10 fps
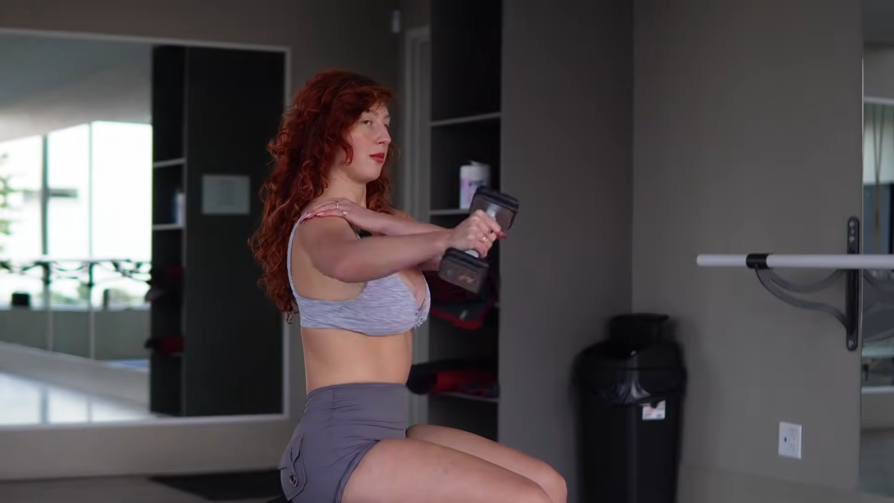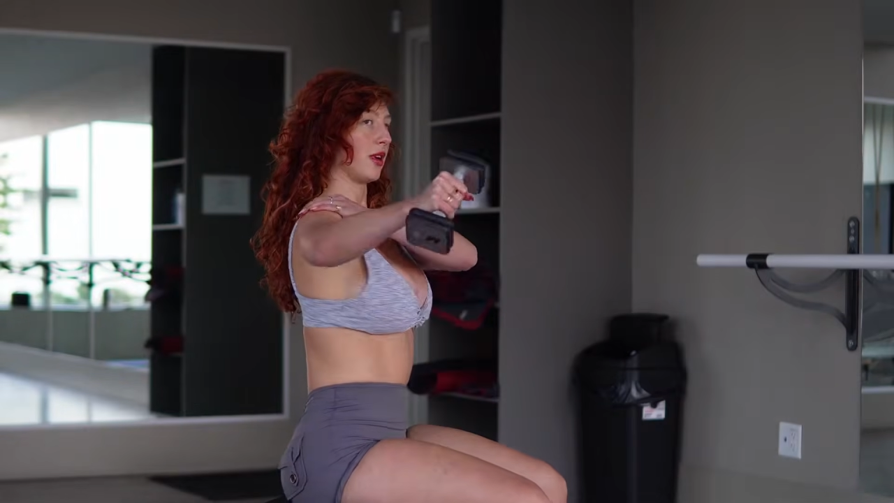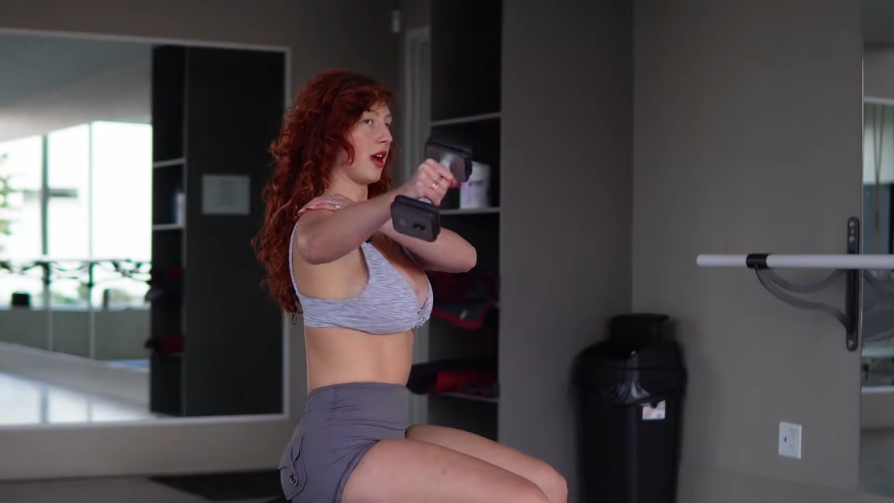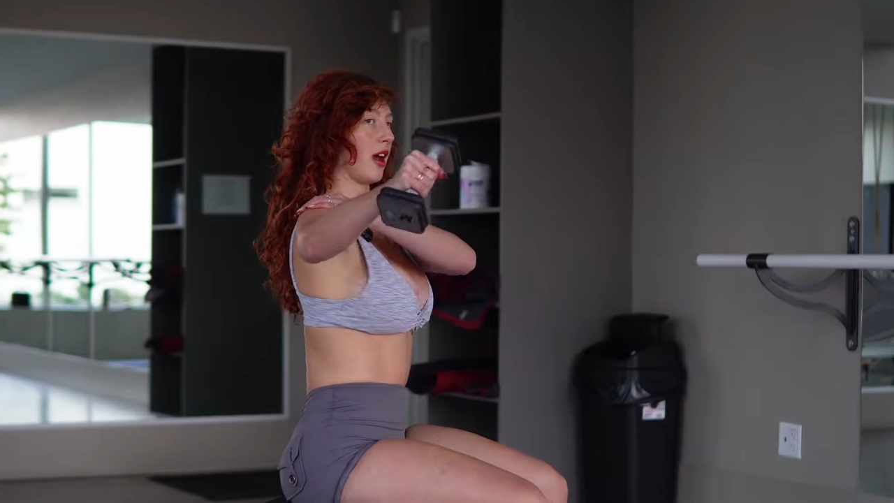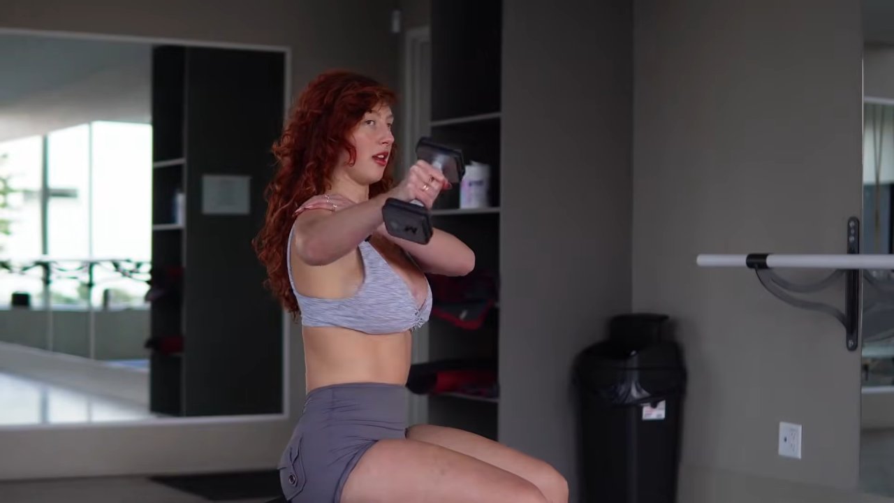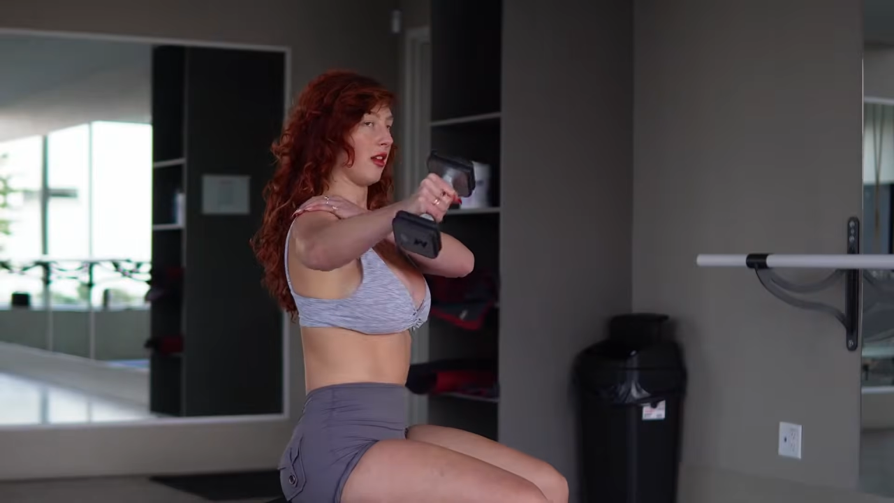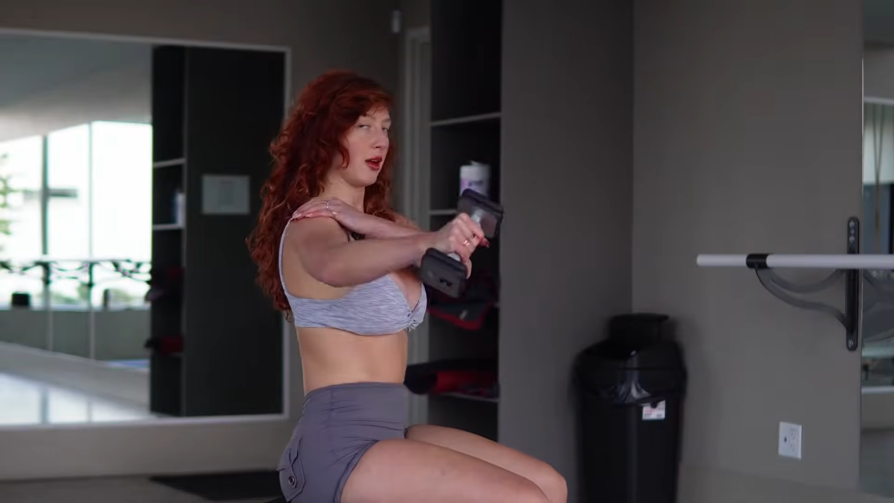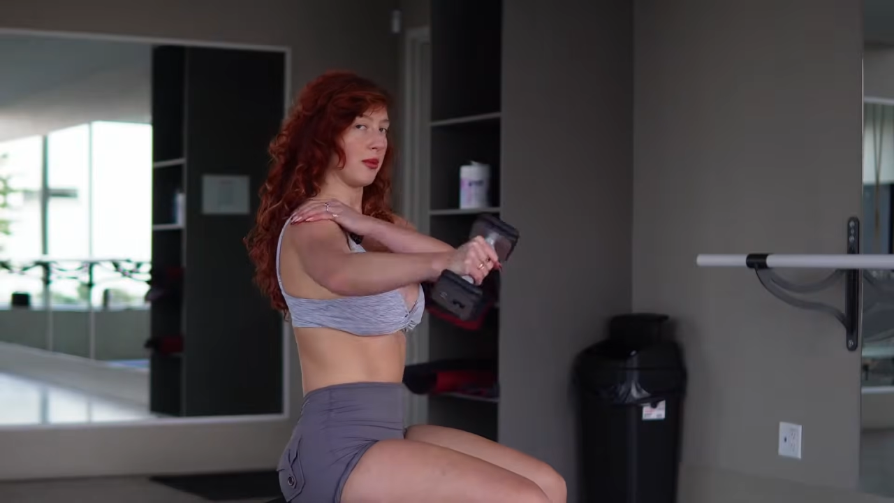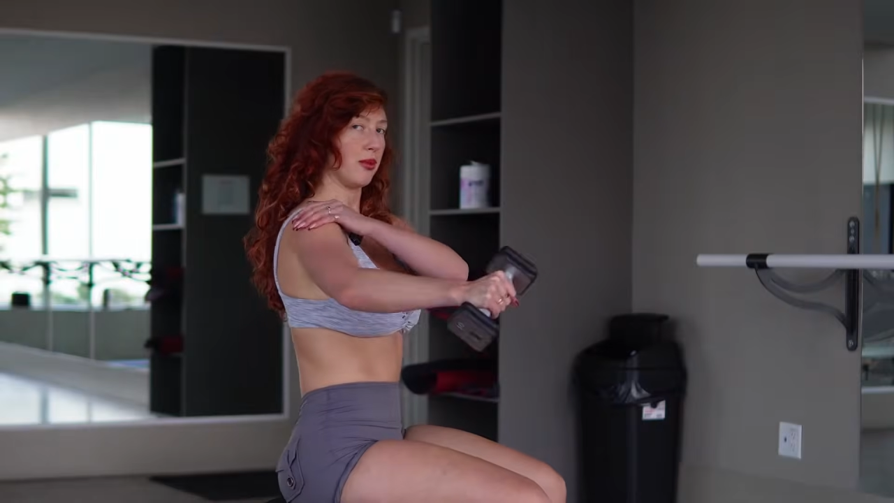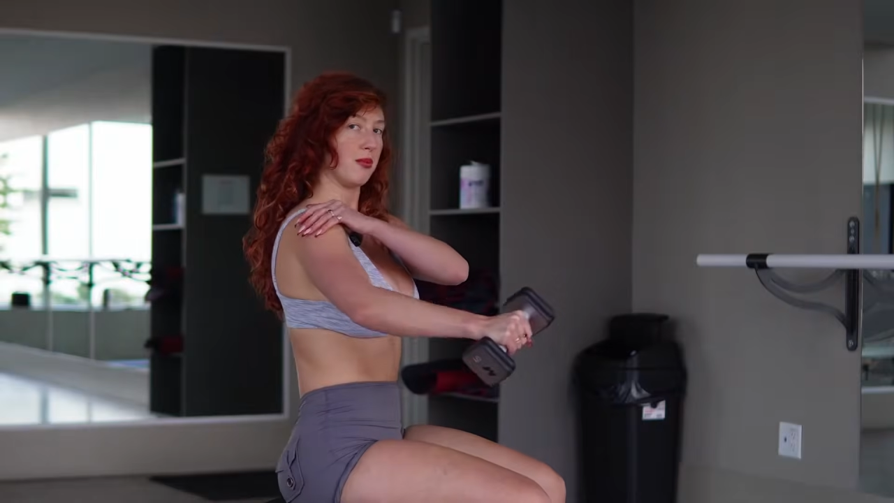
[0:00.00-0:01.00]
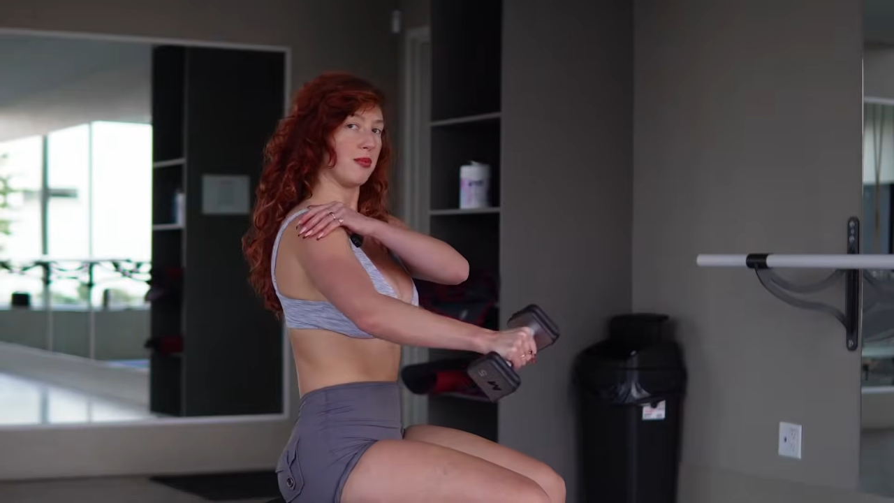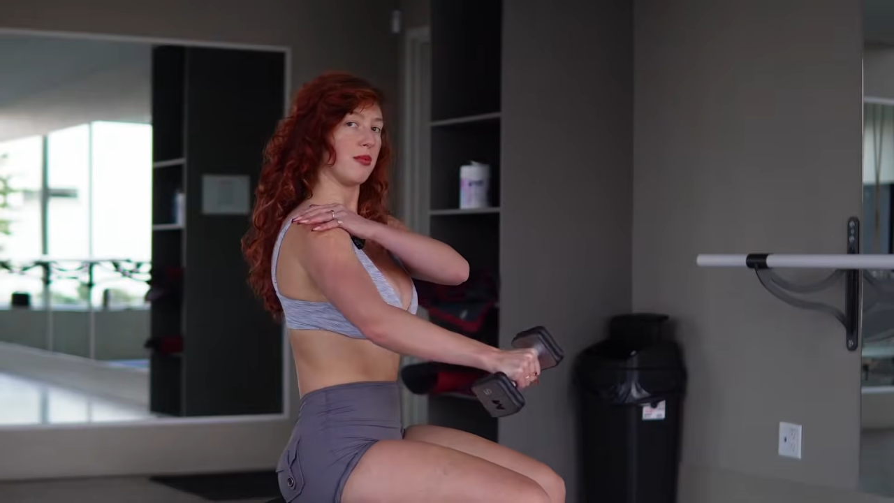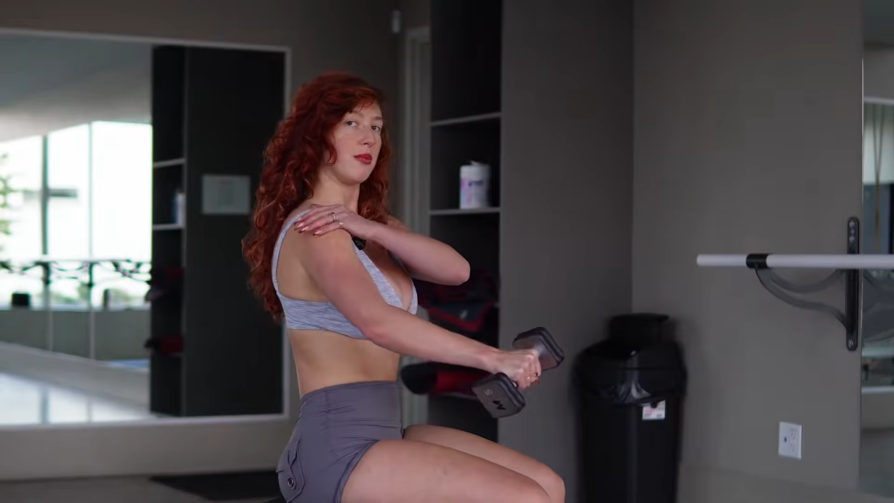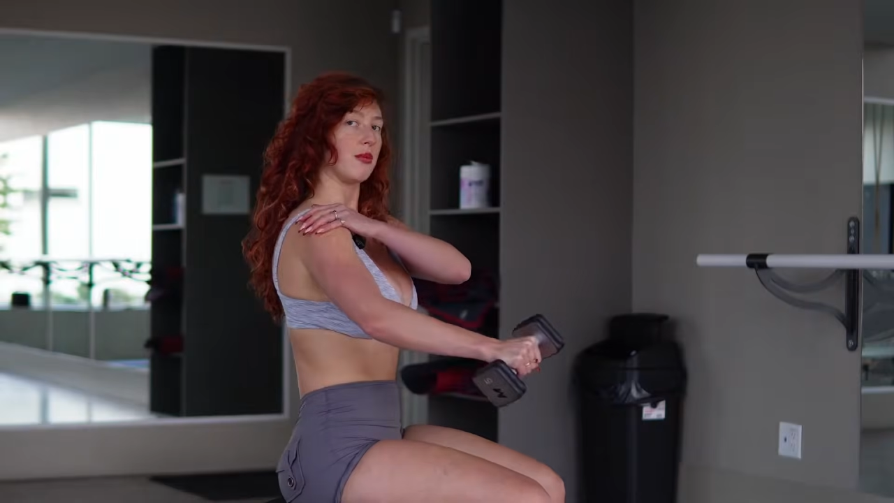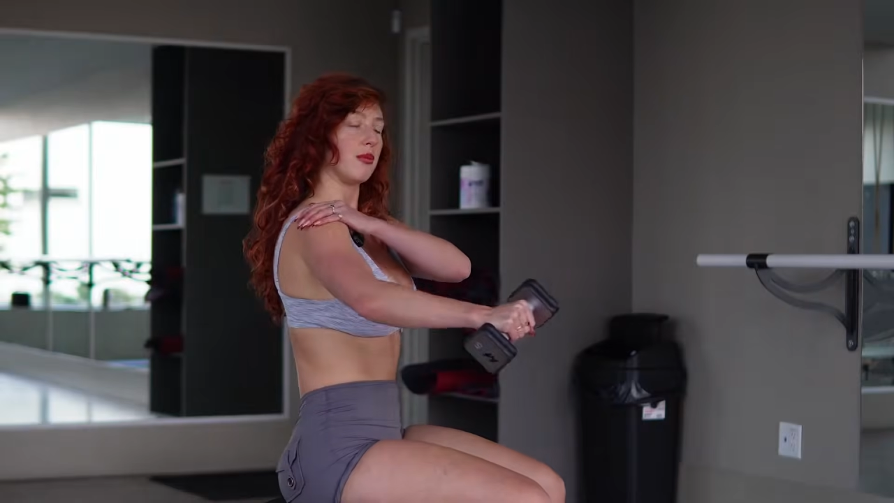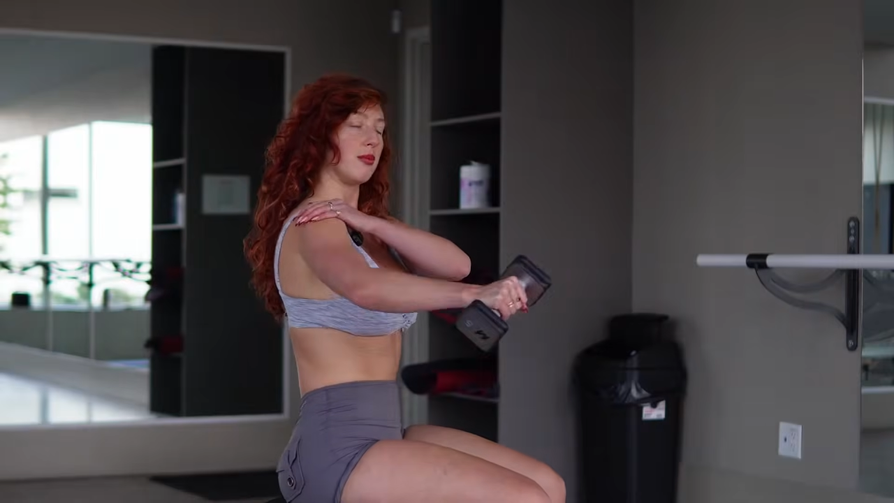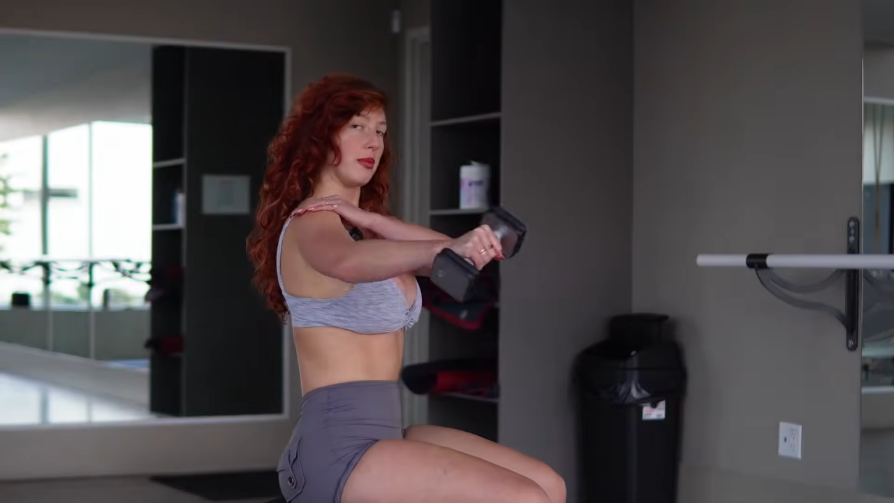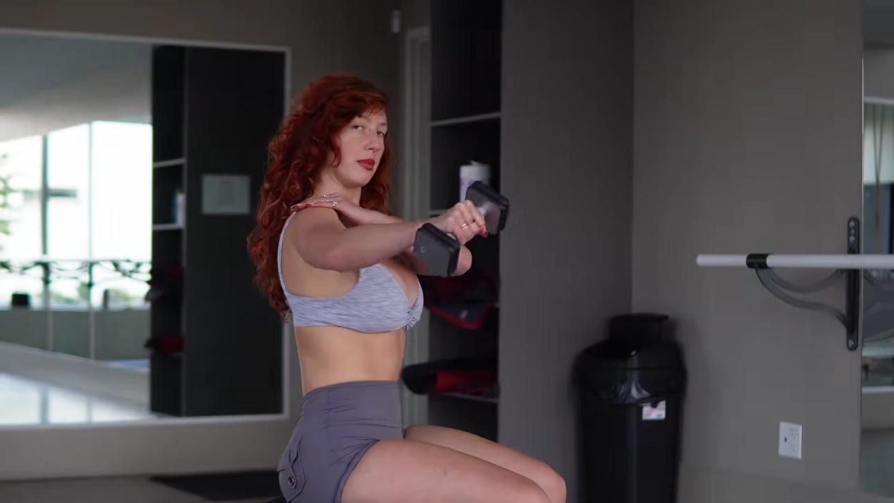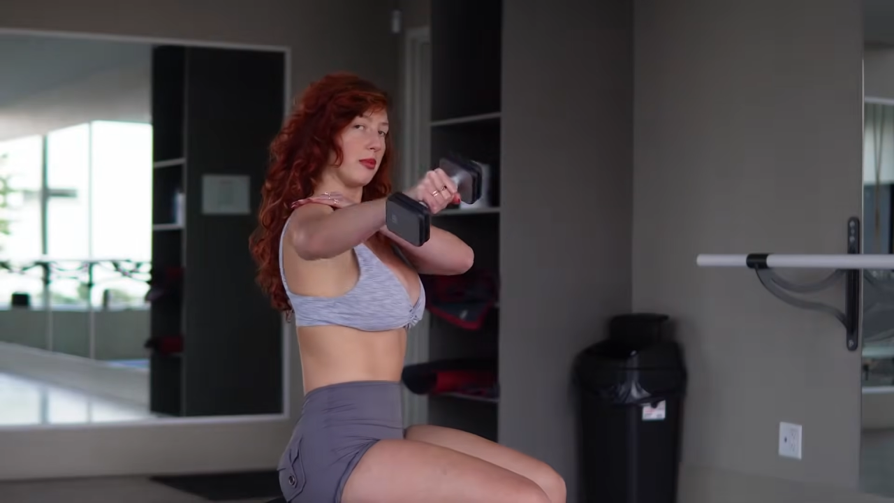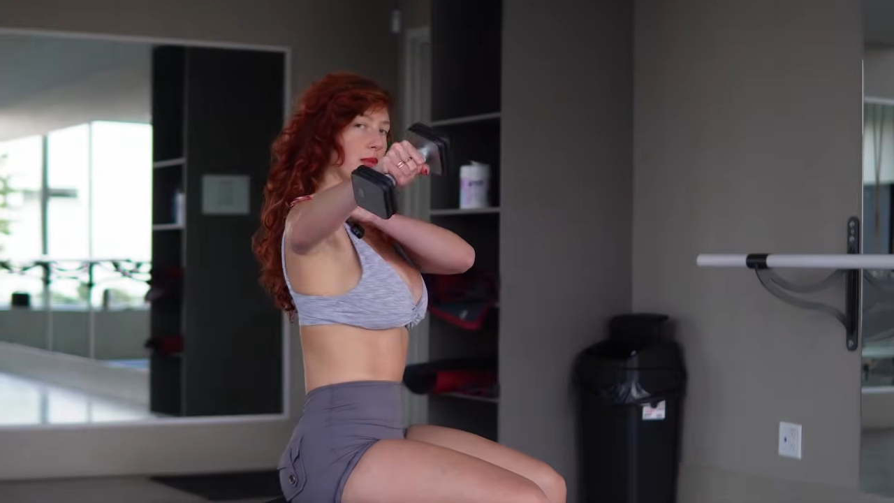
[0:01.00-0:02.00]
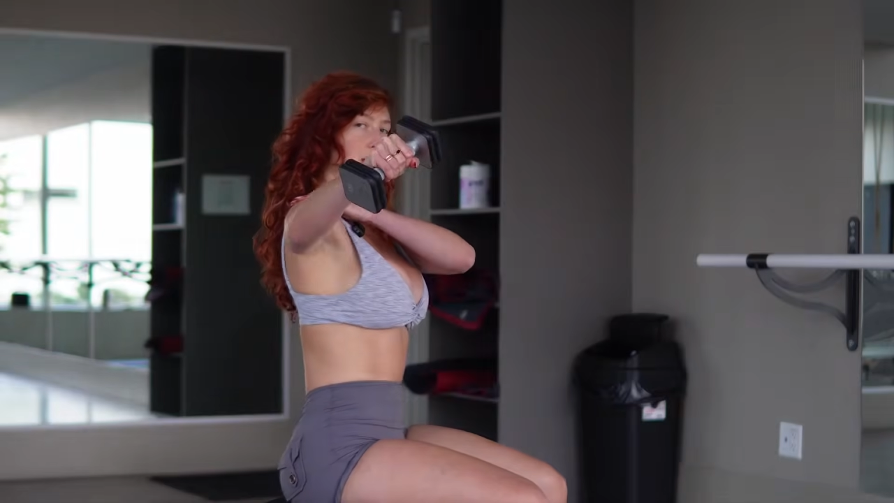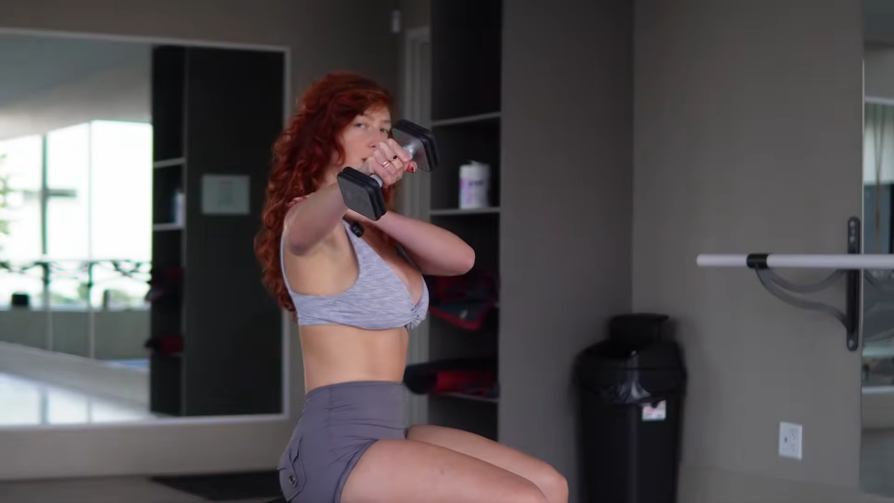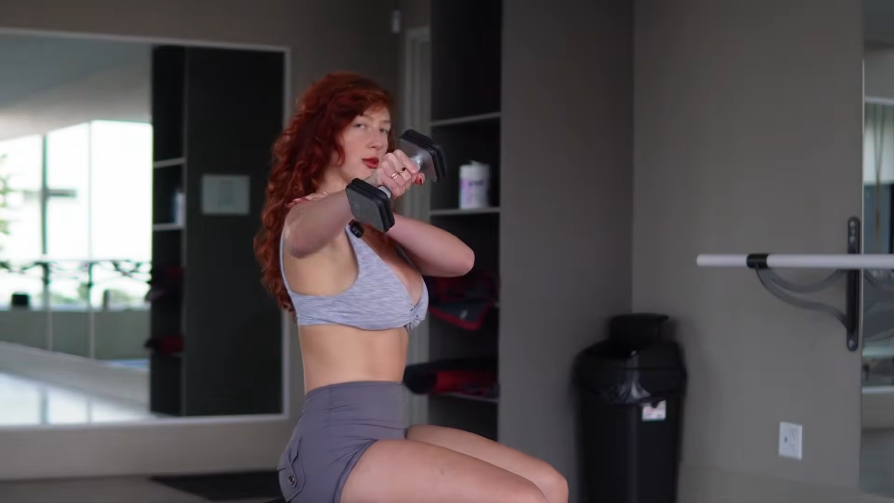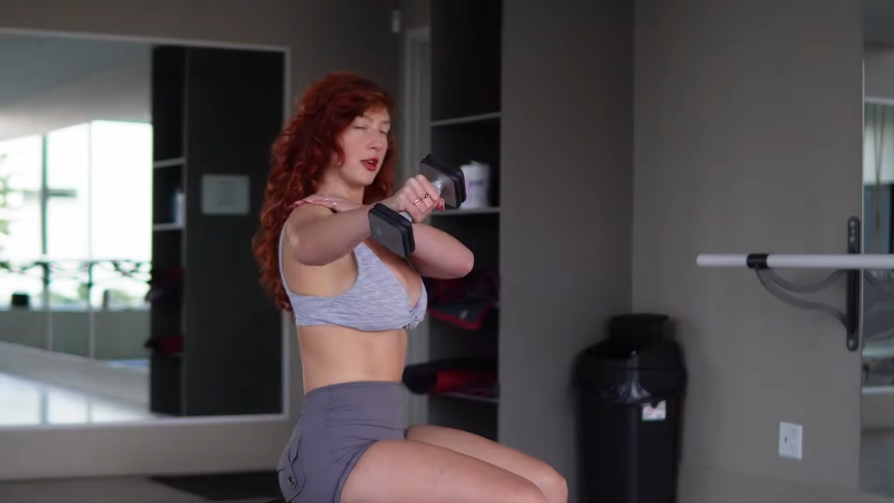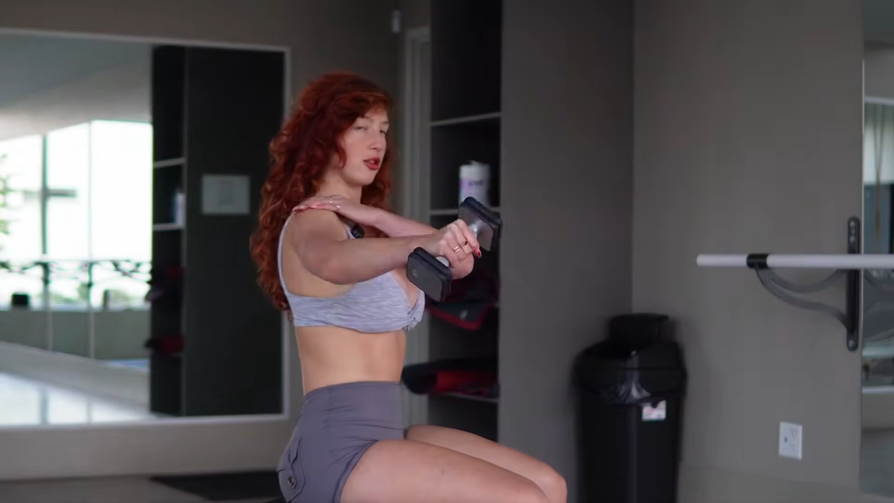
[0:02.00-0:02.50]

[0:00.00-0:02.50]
kind of like pull my